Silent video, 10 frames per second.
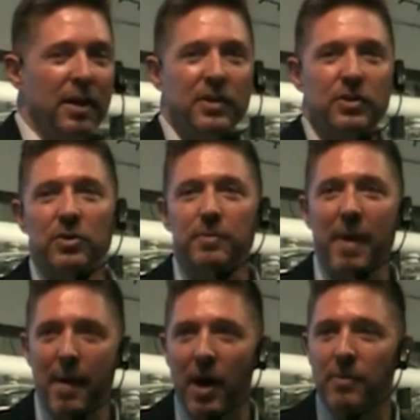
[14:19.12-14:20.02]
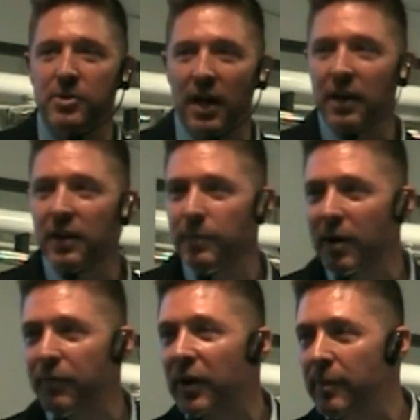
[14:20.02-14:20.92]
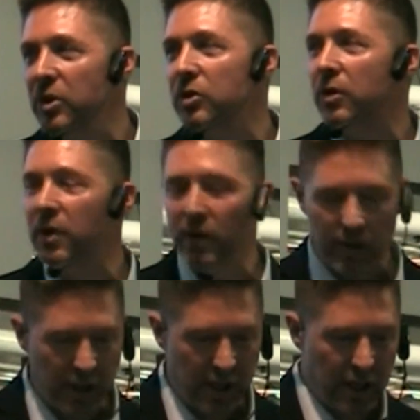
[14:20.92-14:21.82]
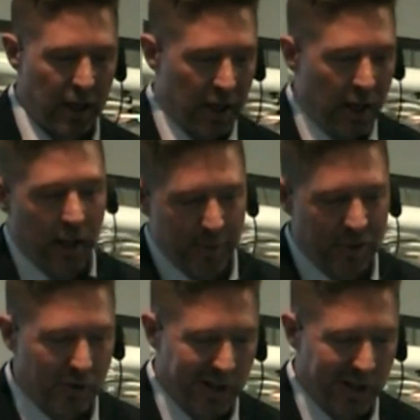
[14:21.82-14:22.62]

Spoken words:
So it was map object. As a matter of fact, let me show you the